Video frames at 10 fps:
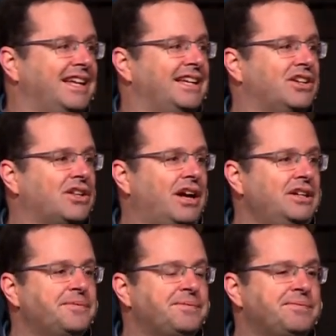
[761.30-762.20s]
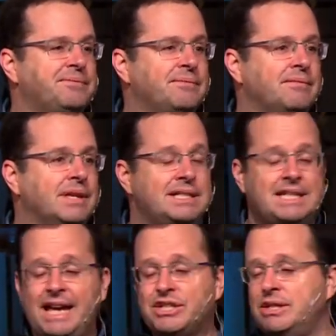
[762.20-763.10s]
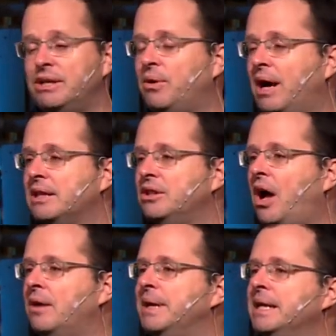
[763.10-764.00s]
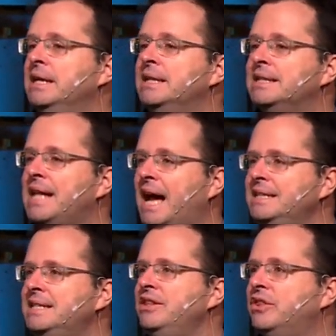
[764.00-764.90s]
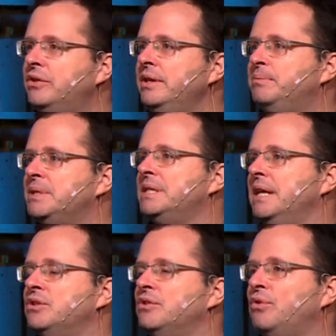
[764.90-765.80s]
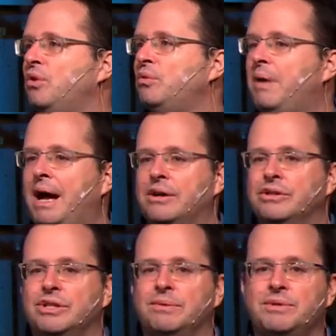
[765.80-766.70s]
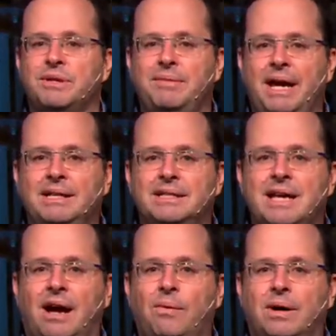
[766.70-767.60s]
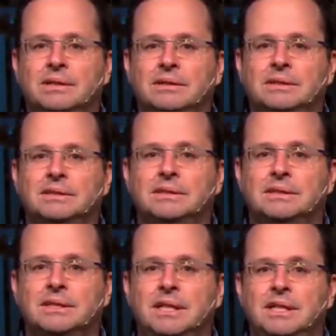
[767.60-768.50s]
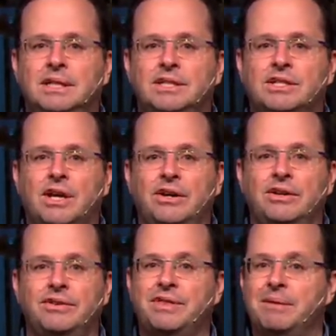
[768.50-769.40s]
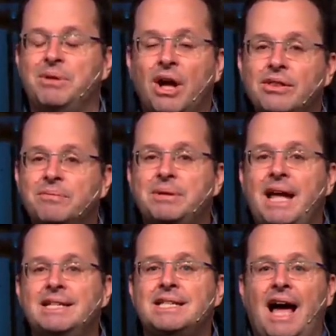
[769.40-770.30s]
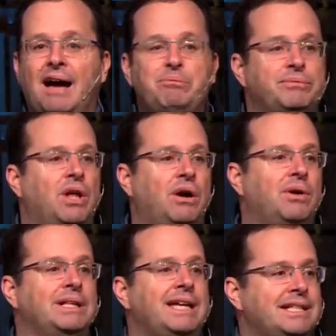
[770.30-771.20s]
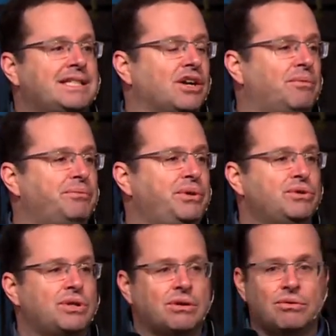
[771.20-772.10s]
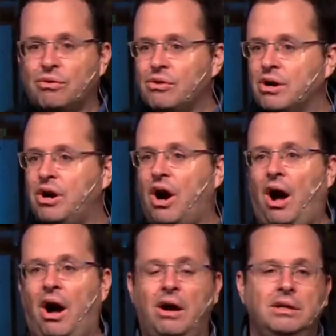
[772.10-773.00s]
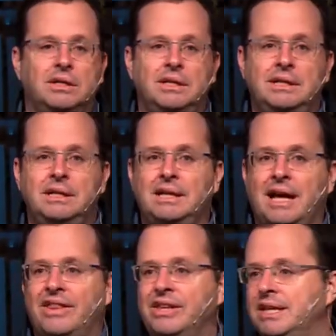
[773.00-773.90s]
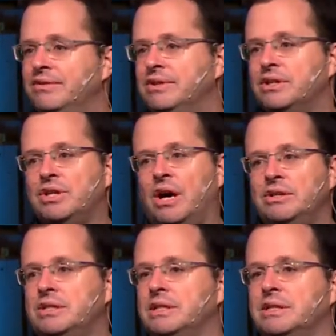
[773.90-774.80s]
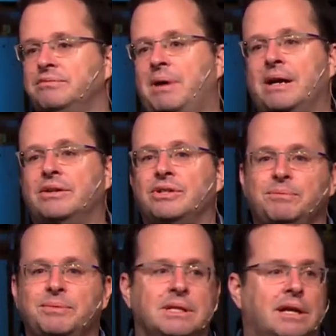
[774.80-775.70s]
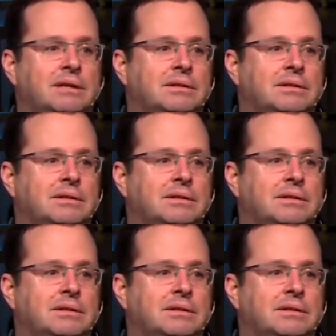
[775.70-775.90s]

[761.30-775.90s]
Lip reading: You know? It's actually quite alarming. 93% of all microchips are made in Taiwan. So if they blow the place up, no one gets a computer or a car. I think even the toasters have microchips now.